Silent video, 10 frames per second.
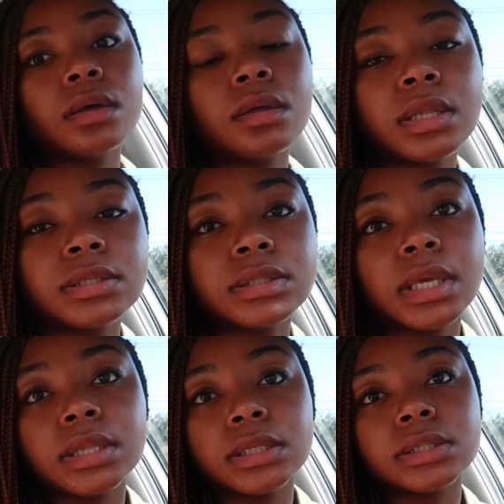Let's
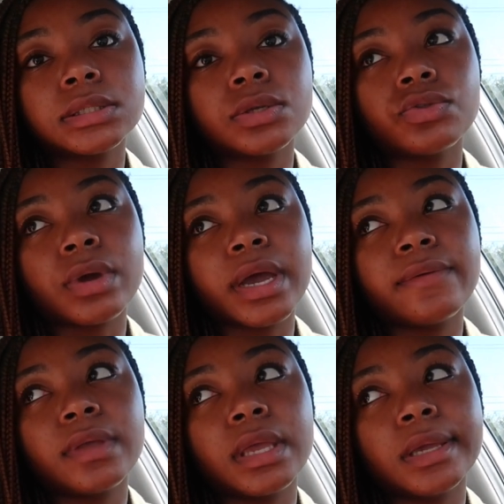get this
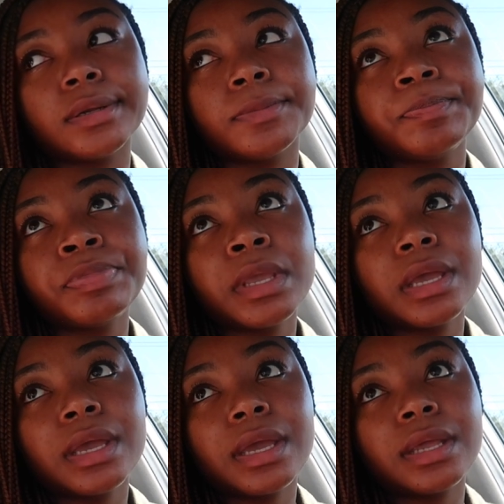drive in,
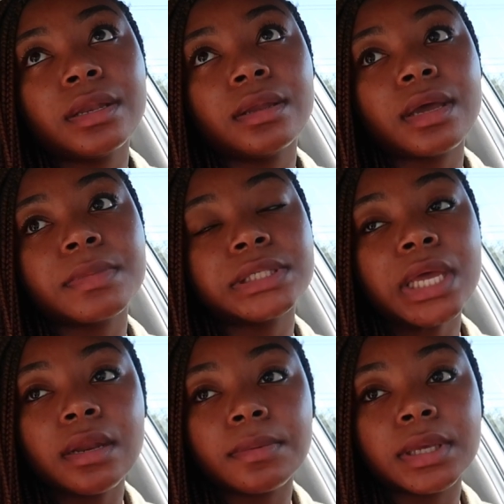and I'm
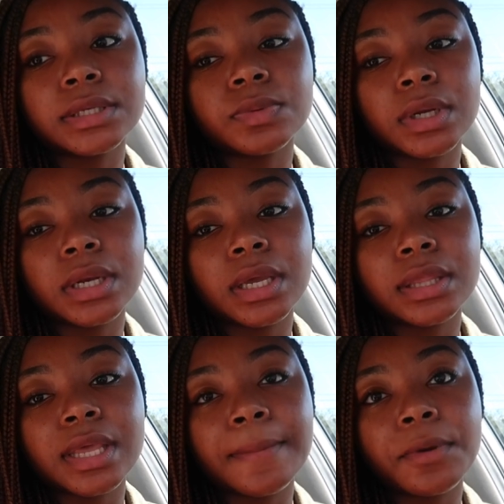excited because we're gonna
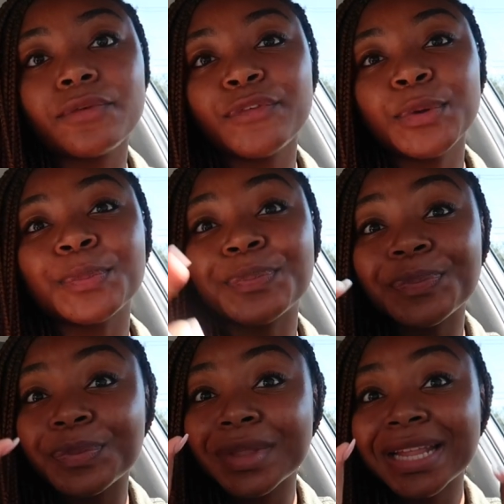get that perfume.